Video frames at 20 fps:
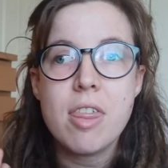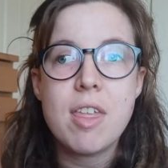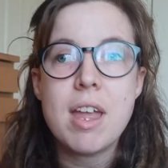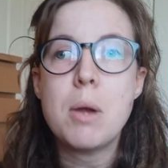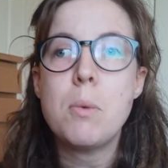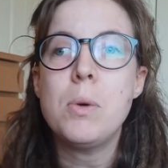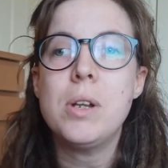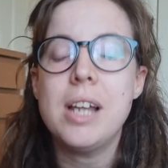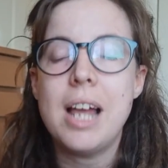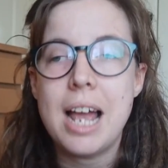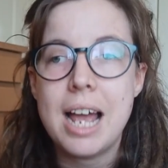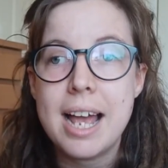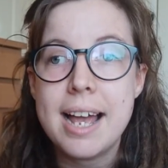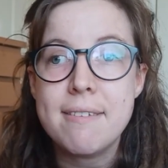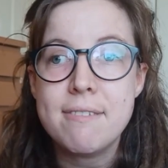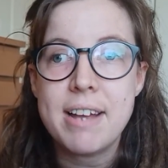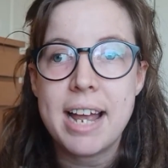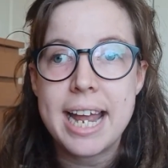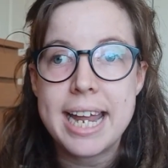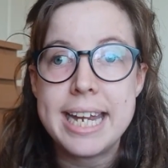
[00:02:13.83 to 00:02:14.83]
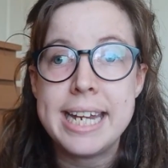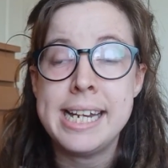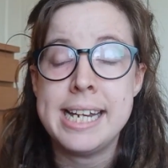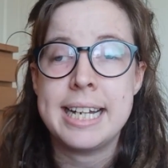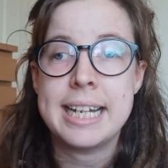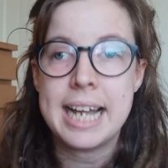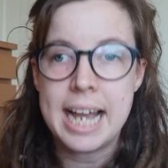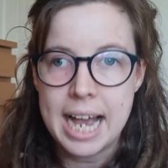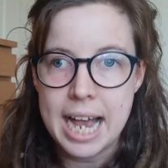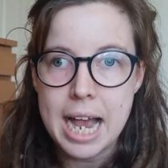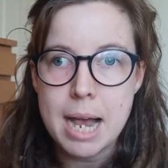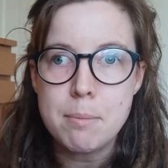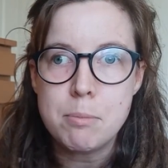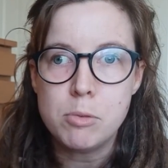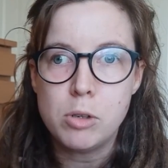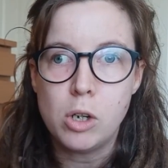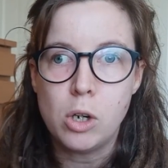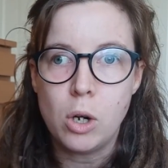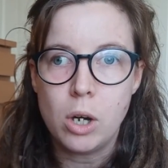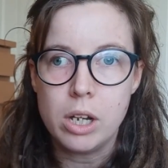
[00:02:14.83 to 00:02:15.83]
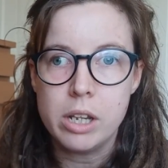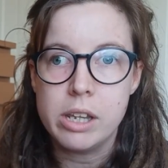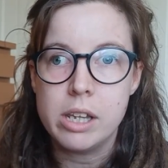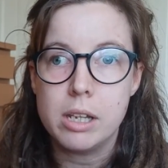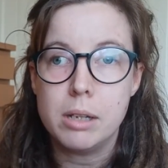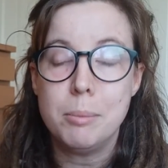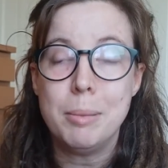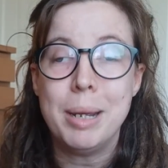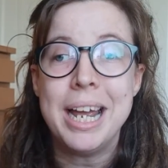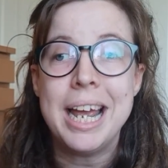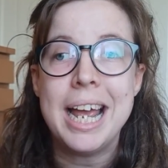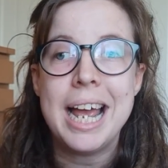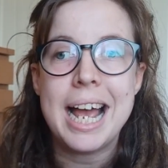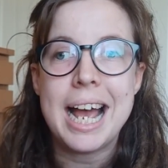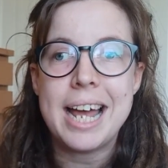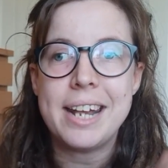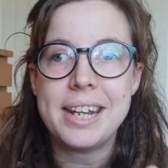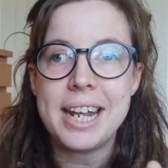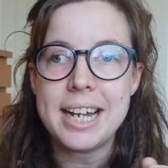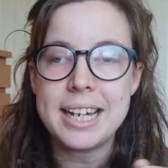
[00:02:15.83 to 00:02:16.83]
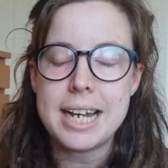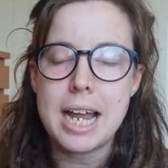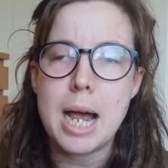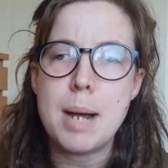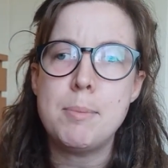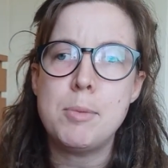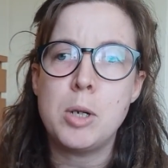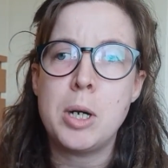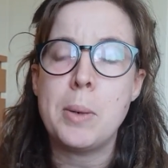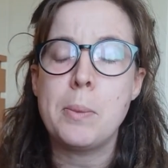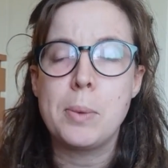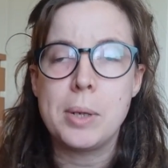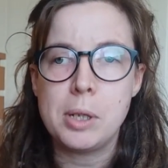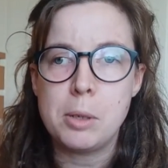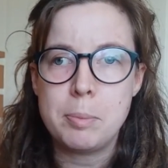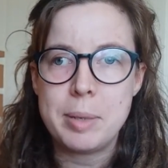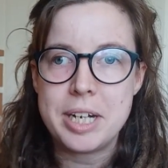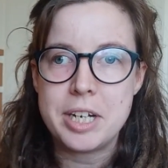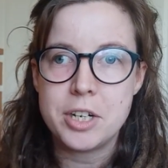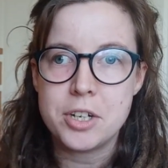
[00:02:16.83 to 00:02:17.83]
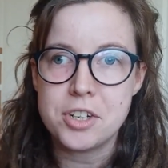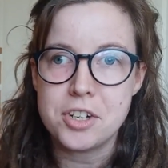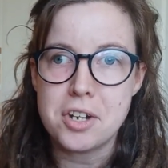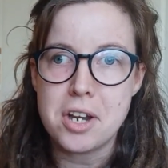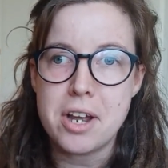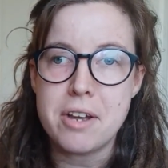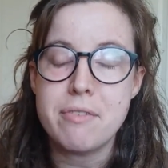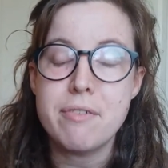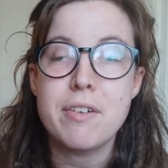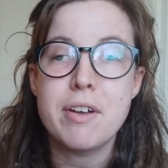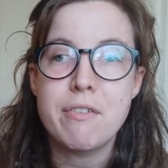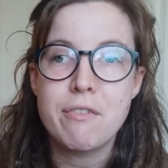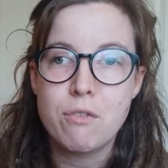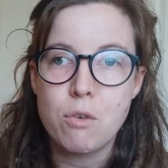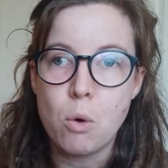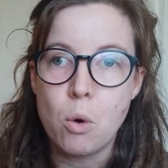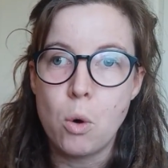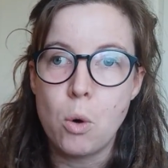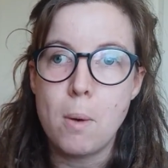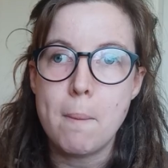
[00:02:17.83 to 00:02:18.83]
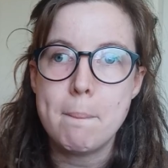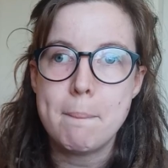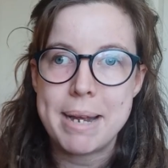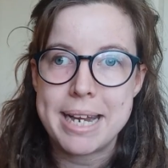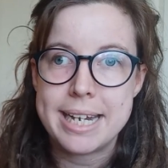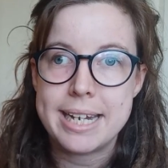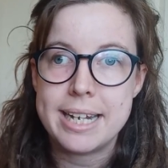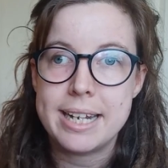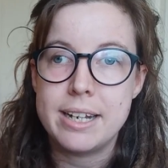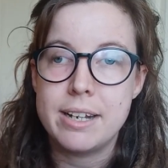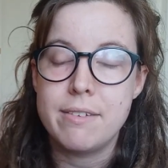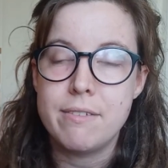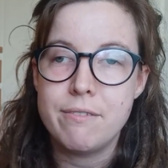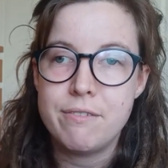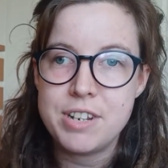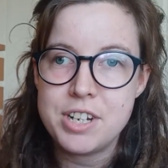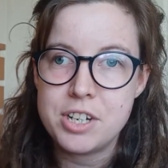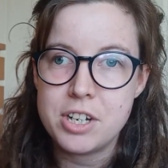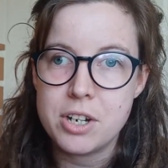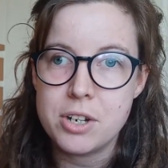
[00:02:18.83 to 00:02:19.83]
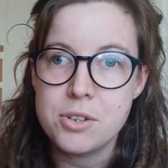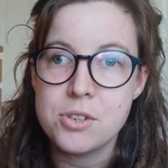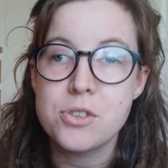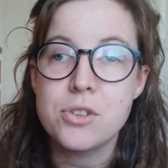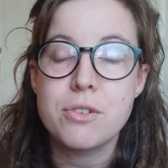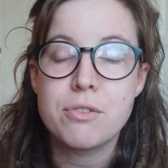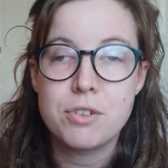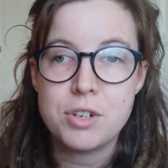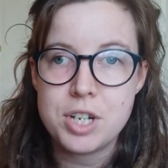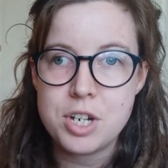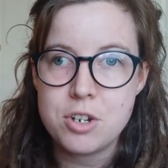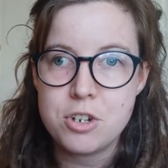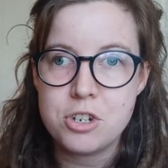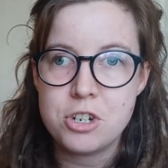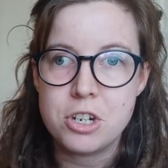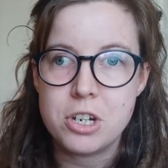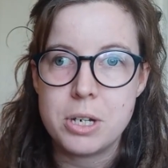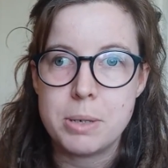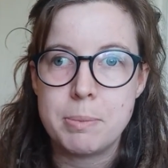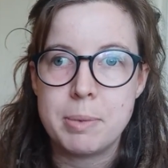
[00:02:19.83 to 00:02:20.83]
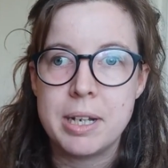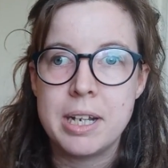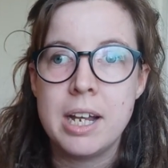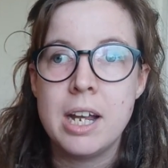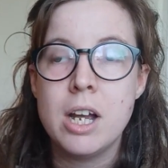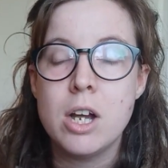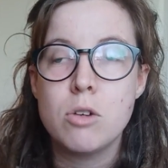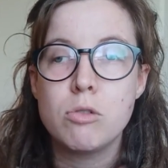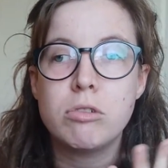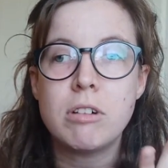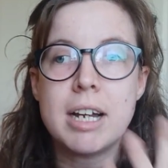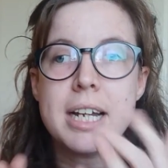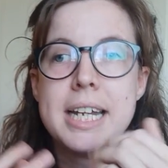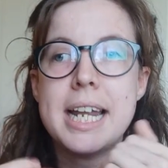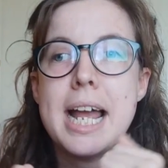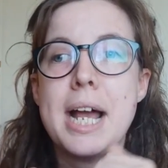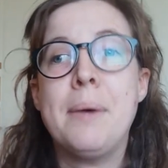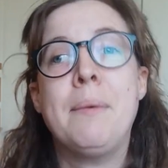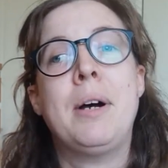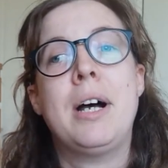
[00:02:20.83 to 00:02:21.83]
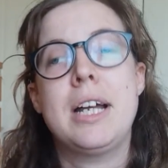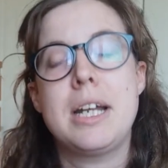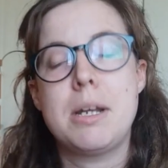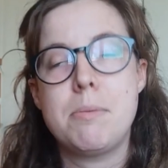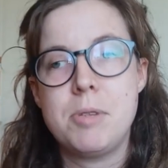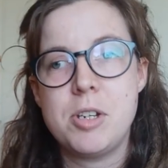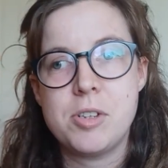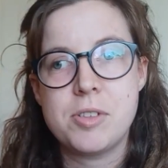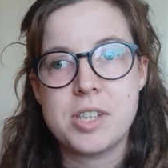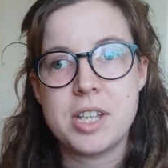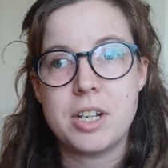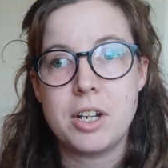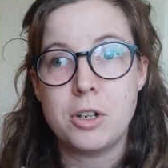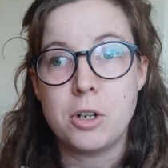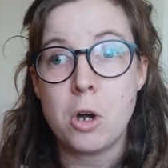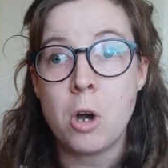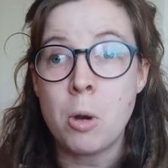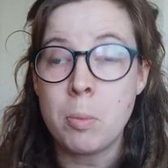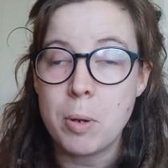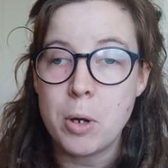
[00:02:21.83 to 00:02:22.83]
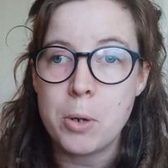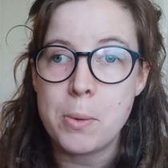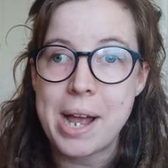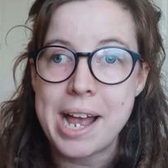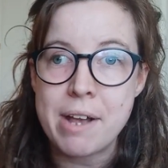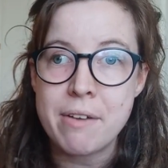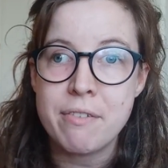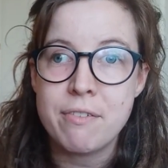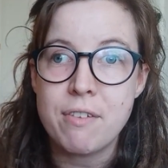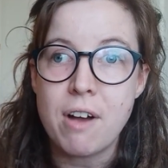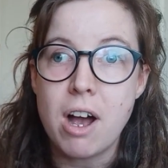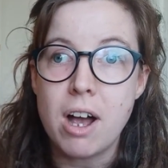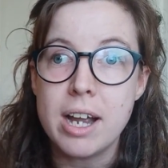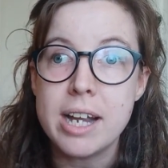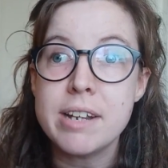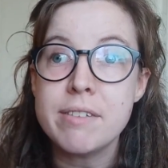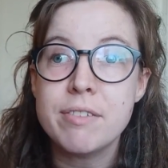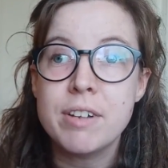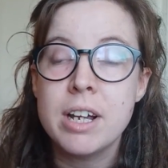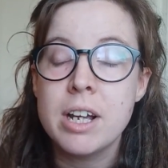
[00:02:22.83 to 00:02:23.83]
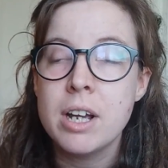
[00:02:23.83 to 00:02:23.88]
they will have a camera on them. And that camera will be good enough for making videos for YouTube. Right now I am using an Oppo F5,